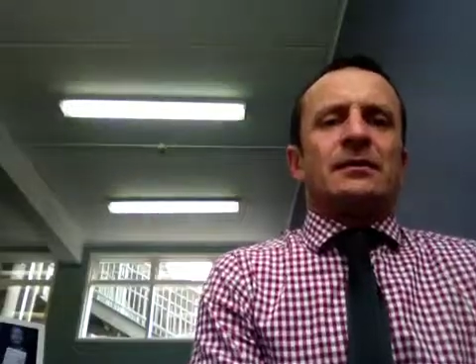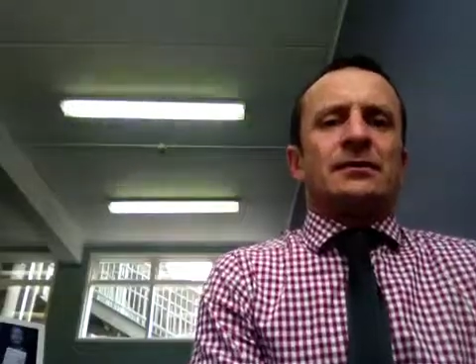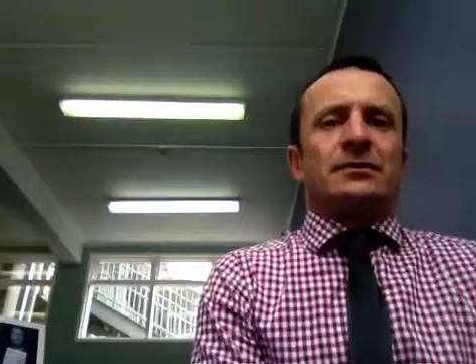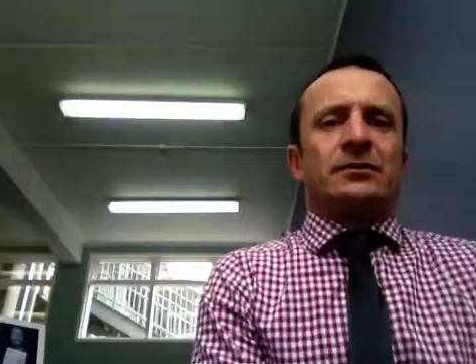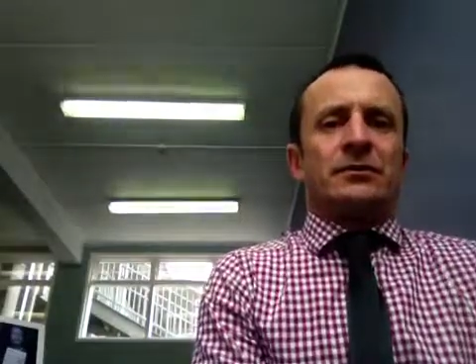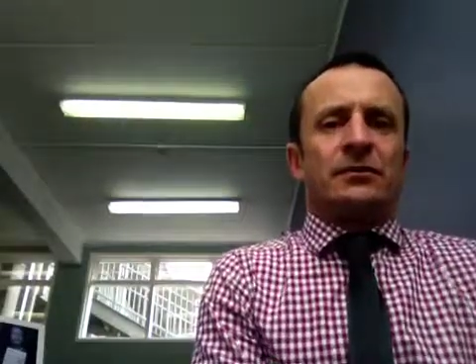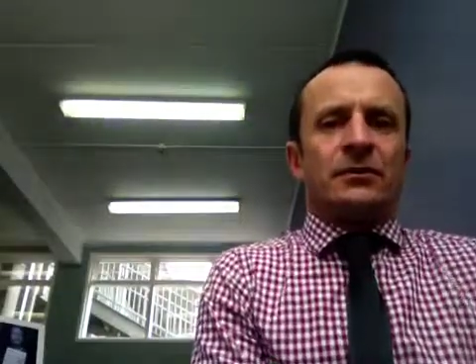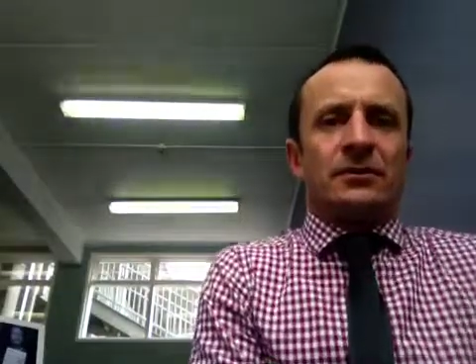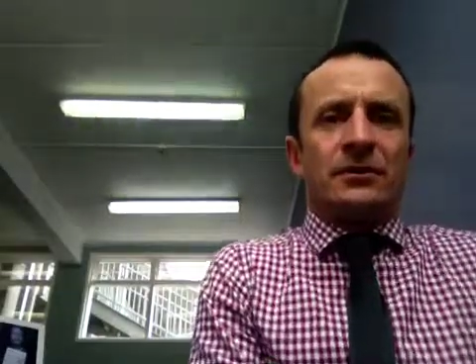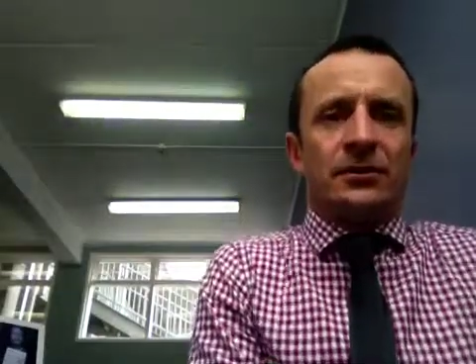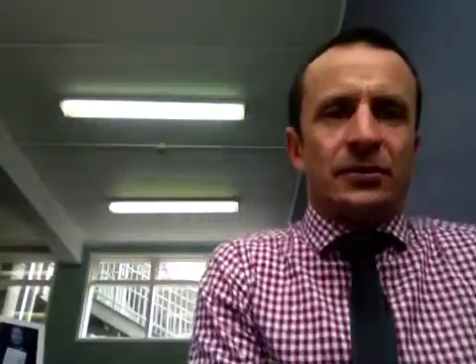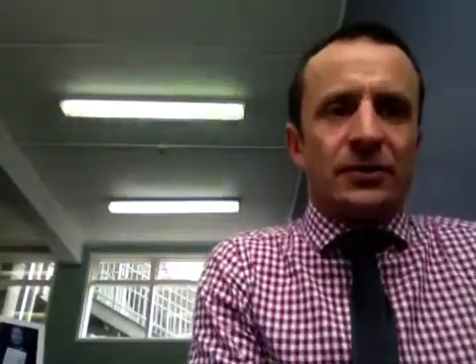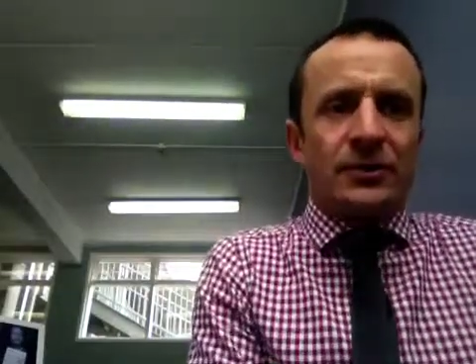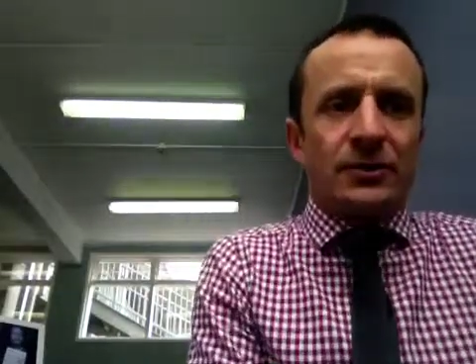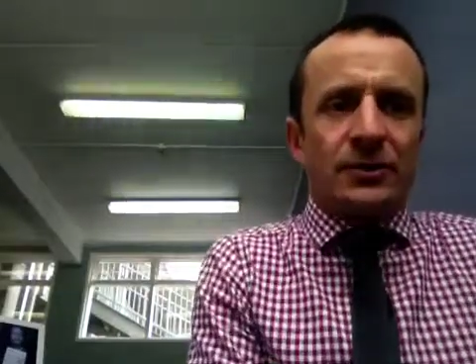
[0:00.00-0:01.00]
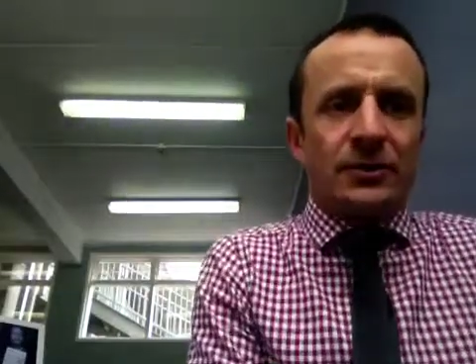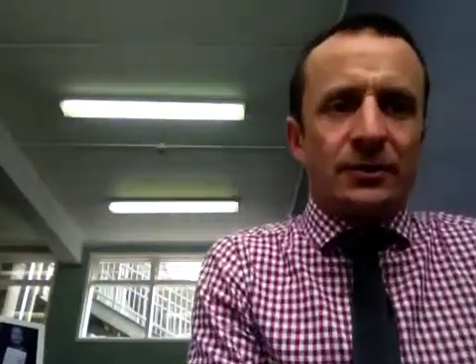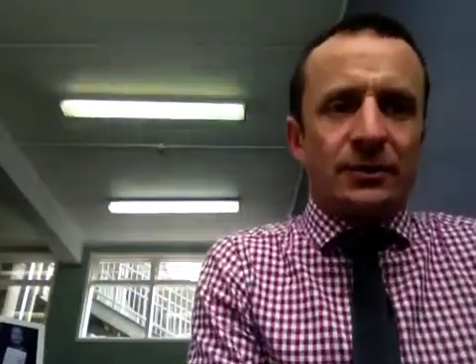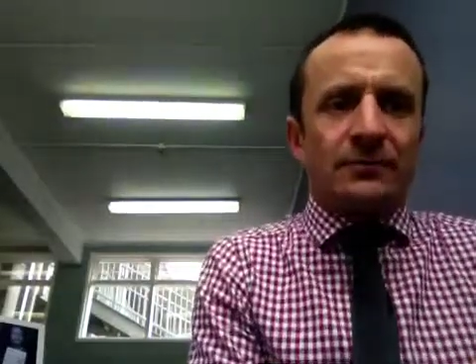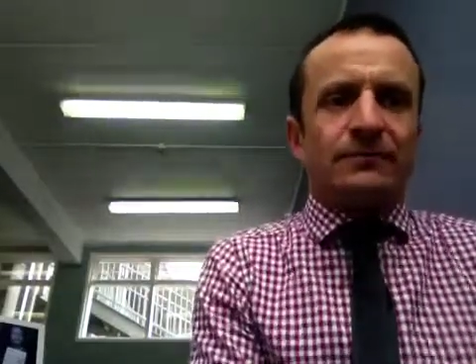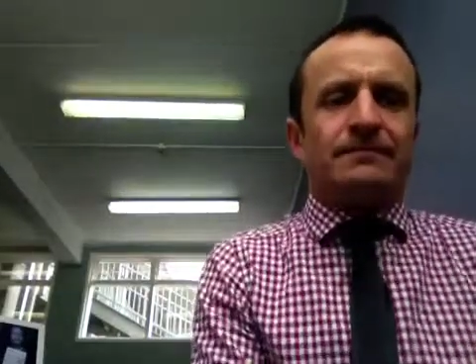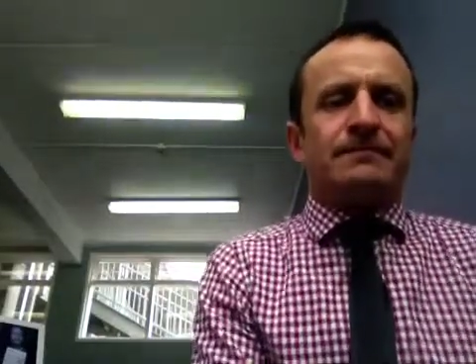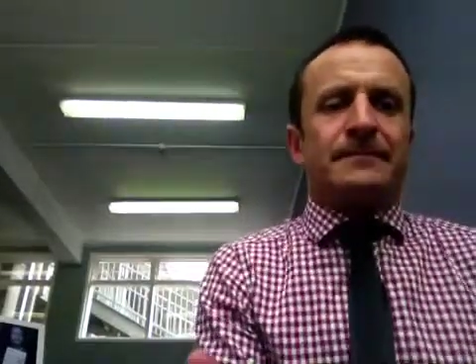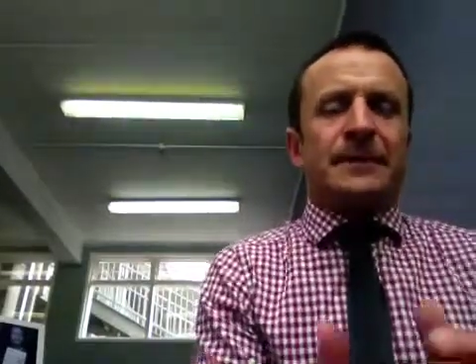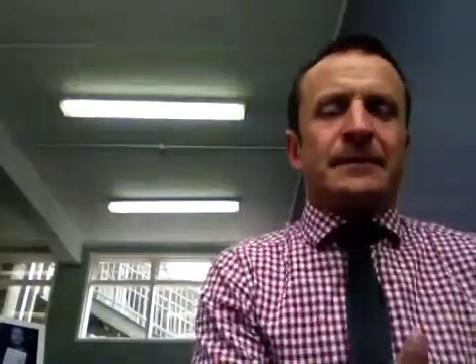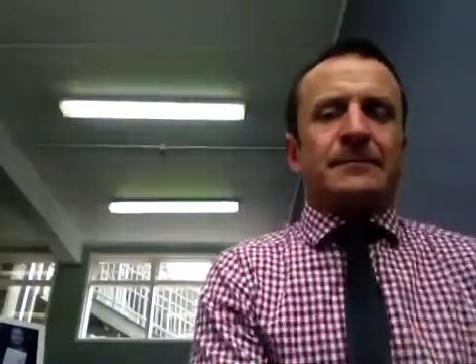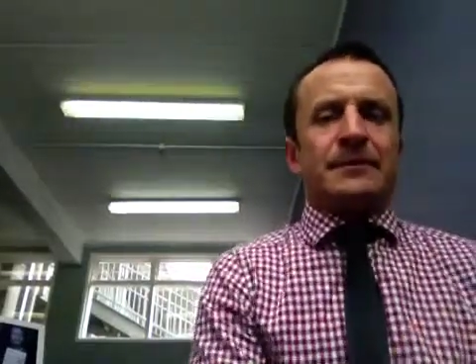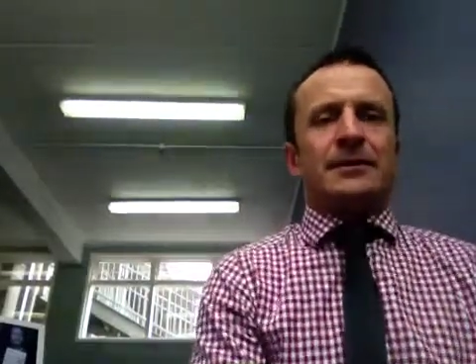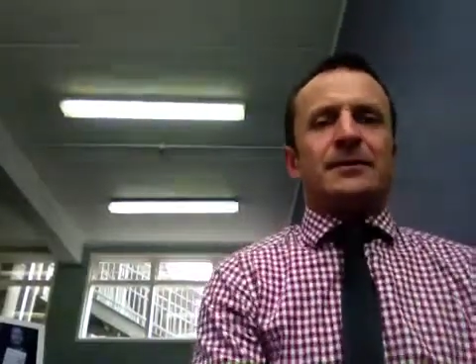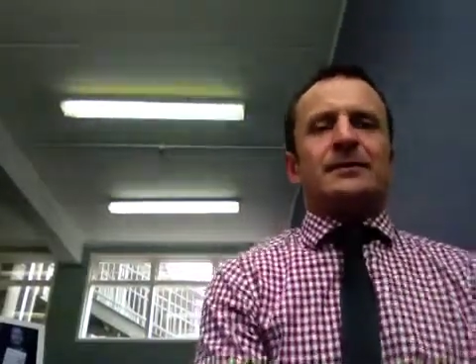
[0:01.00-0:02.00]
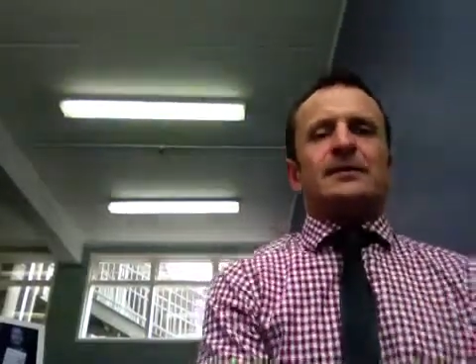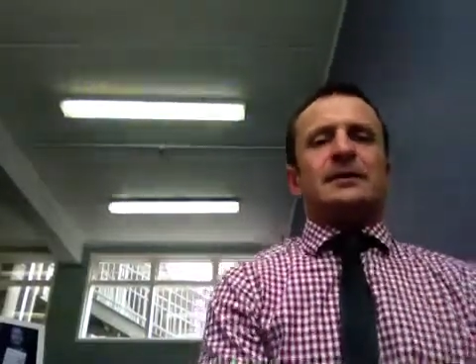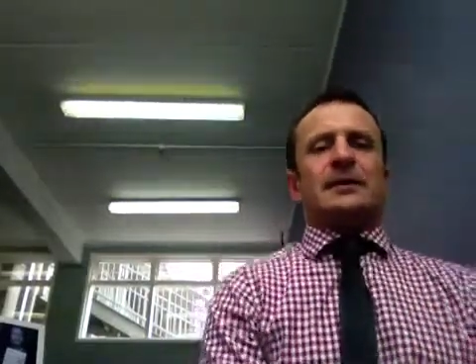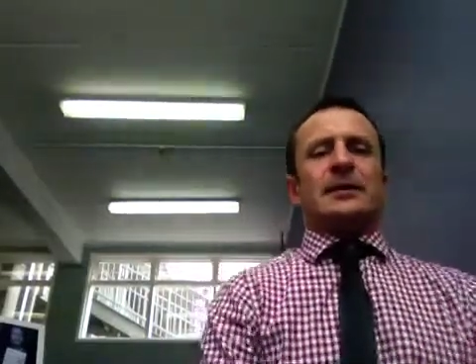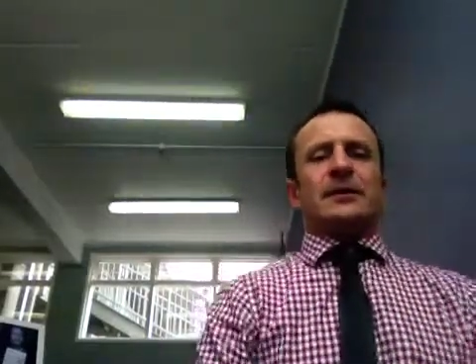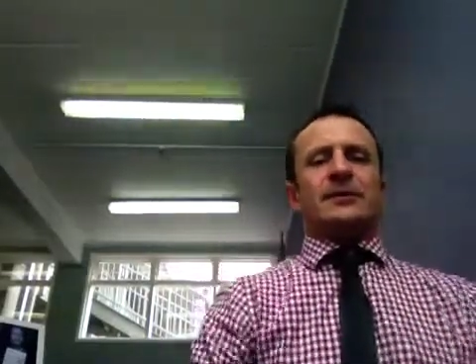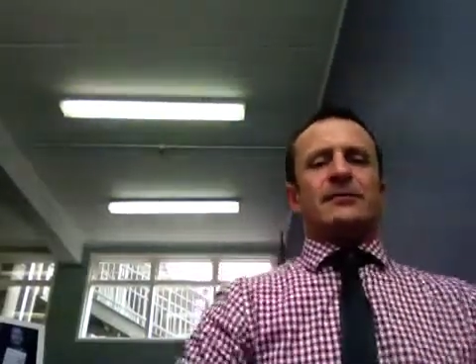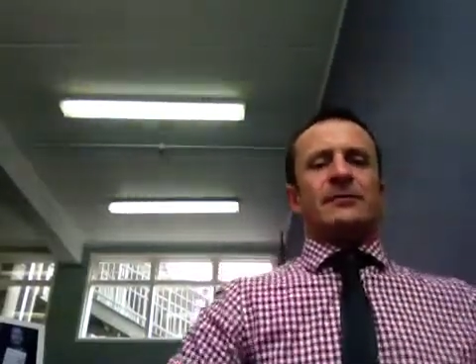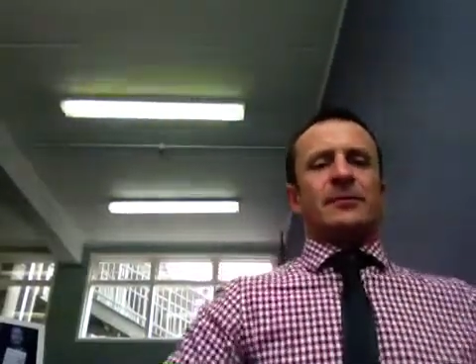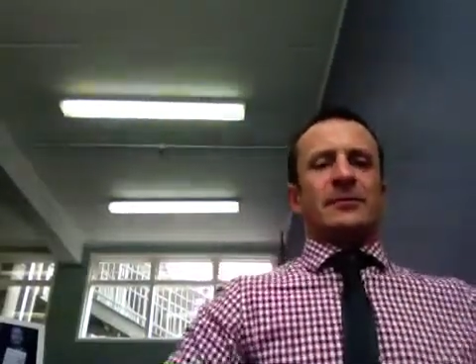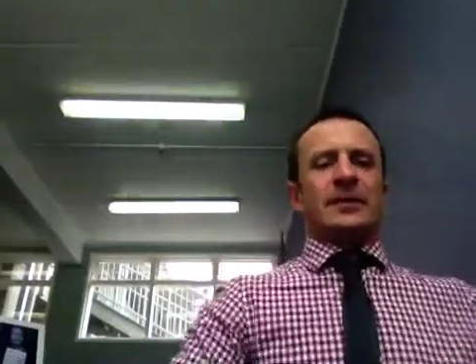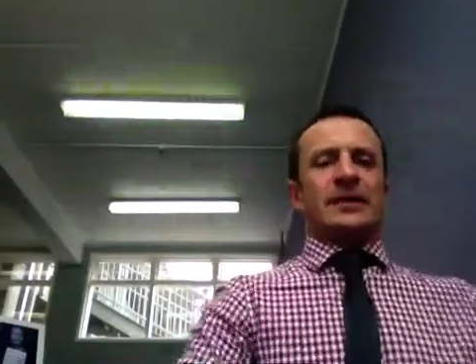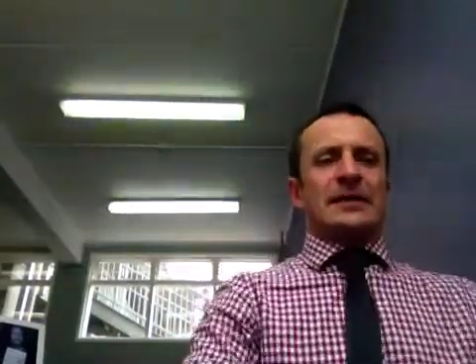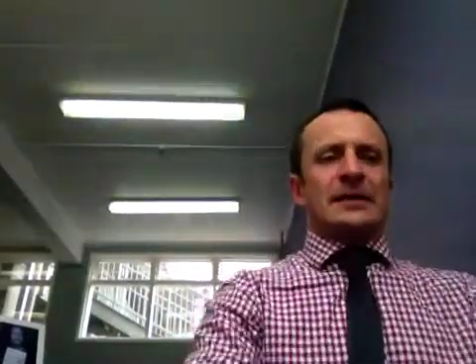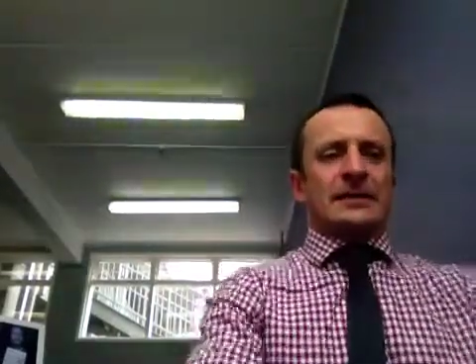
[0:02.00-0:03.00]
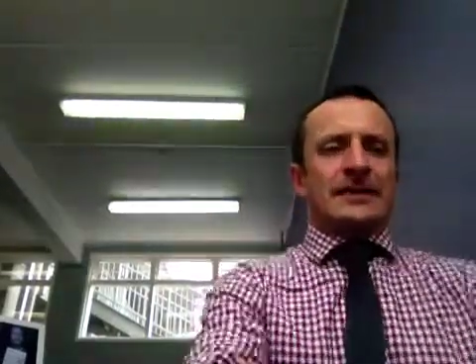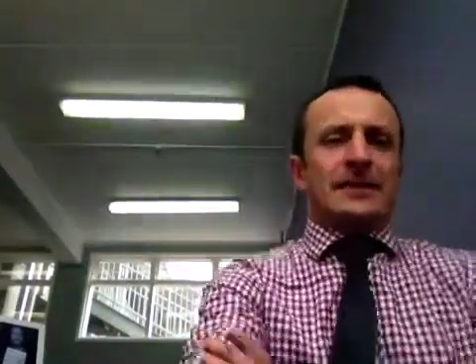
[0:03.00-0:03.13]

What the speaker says: Is it on? Oh, yep, it is. Hello everybody.